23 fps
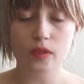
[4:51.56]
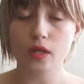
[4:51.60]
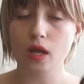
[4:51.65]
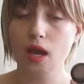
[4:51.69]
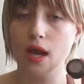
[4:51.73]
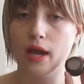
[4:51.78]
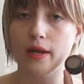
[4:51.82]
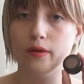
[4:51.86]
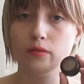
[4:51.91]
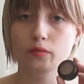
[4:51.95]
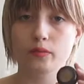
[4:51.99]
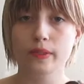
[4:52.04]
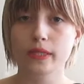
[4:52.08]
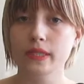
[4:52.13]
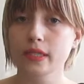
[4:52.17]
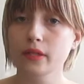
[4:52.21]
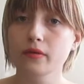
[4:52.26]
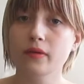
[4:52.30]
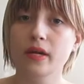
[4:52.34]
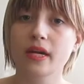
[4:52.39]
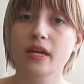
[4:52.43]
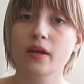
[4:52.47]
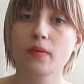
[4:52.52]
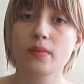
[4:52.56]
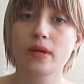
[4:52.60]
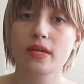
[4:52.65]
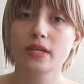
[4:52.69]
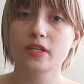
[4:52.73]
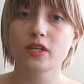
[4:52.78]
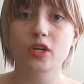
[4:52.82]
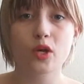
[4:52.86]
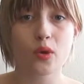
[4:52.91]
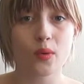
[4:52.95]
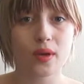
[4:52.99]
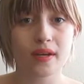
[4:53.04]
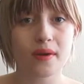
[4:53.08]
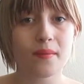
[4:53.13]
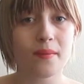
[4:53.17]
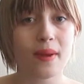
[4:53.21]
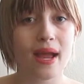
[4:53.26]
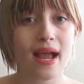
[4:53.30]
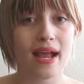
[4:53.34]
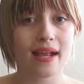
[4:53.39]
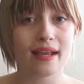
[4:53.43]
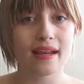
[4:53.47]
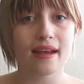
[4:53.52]
I really recommend going to
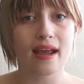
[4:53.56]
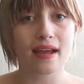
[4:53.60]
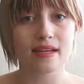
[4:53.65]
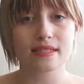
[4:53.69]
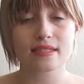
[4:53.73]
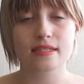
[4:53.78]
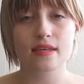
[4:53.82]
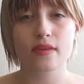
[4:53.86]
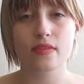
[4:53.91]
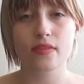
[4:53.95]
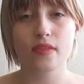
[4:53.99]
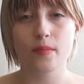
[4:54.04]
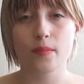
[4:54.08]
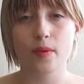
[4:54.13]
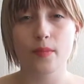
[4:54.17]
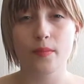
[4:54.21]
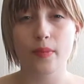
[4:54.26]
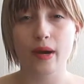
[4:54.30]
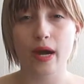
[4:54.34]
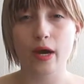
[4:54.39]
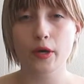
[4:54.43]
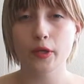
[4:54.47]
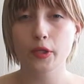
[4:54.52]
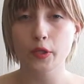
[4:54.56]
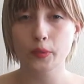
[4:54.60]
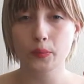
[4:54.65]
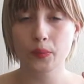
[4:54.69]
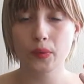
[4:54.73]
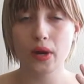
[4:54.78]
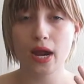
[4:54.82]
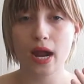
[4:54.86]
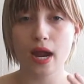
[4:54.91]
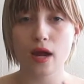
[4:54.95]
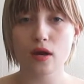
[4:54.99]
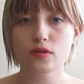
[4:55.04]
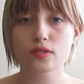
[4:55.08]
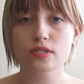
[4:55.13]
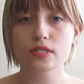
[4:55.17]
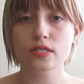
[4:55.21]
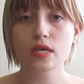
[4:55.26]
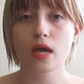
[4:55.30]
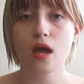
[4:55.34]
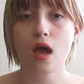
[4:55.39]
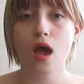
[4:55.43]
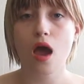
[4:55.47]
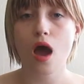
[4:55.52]
MAC and asking them about your
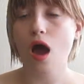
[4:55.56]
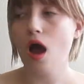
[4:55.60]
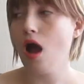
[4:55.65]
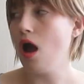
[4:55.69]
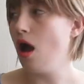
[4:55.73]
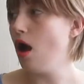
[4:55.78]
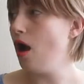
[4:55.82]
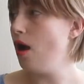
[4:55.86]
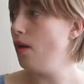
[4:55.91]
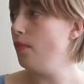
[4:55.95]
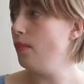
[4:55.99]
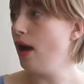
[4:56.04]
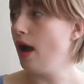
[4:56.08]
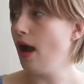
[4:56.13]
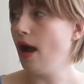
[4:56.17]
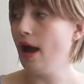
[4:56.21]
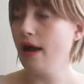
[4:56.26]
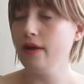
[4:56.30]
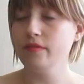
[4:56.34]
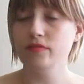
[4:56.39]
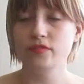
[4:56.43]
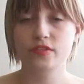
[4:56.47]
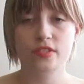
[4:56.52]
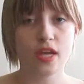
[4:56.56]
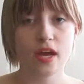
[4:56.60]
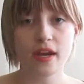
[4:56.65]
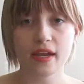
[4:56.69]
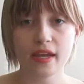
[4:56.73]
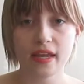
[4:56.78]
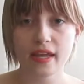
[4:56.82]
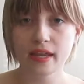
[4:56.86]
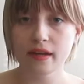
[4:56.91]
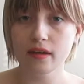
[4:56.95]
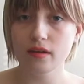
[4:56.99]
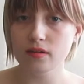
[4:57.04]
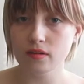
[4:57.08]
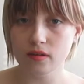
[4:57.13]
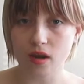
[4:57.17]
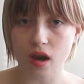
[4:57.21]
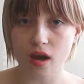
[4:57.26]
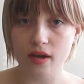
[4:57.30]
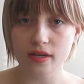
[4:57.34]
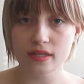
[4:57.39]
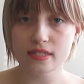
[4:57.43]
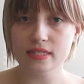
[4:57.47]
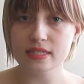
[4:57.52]
brows. I've done it
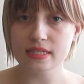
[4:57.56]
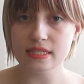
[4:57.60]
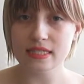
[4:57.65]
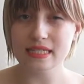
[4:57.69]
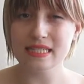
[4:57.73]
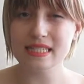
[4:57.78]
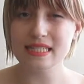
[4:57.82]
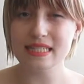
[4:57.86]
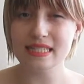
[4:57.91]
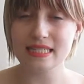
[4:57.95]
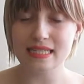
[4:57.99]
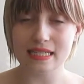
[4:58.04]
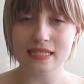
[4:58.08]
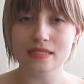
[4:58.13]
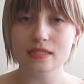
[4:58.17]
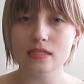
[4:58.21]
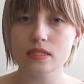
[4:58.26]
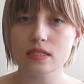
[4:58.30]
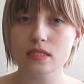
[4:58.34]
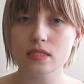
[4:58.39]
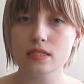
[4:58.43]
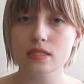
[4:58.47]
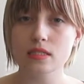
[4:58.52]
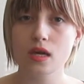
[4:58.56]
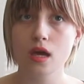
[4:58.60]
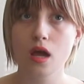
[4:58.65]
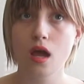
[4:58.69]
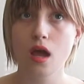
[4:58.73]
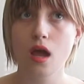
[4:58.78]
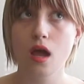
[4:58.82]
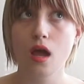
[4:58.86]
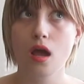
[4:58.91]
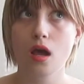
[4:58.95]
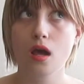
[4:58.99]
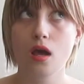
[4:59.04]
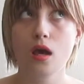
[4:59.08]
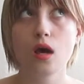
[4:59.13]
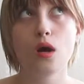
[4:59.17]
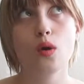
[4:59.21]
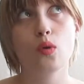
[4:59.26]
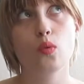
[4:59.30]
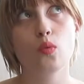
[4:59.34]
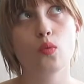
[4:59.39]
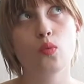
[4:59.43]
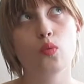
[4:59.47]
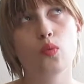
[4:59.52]
honestly since
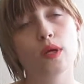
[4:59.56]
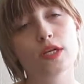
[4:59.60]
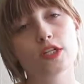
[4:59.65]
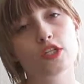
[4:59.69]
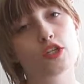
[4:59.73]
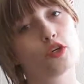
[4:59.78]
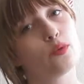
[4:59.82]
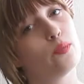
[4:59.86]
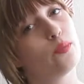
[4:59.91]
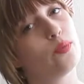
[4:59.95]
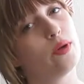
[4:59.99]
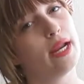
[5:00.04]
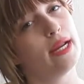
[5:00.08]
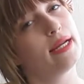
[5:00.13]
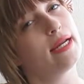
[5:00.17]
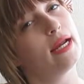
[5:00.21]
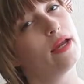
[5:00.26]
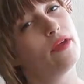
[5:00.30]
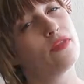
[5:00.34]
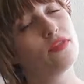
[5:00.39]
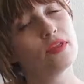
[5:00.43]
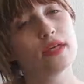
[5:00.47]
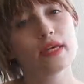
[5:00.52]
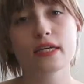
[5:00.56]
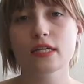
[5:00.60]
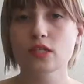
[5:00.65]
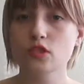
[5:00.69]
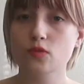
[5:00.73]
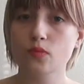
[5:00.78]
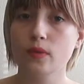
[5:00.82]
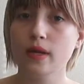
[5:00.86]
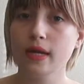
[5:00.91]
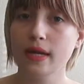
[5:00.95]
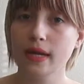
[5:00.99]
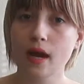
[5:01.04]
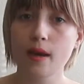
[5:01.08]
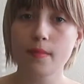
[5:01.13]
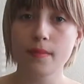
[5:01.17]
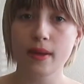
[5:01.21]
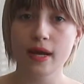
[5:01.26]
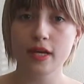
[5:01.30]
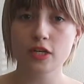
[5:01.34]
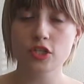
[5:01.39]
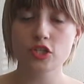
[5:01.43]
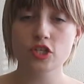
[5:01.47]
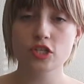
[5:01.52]
winter break, I think, is when I got
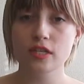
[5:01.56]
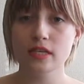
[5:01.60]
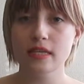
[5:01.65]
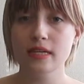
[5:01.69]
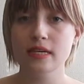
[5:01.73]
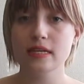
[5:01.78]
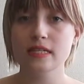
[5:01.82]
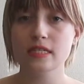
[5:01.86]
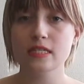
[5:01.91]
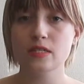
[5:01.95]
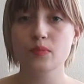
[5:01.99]
matched to this,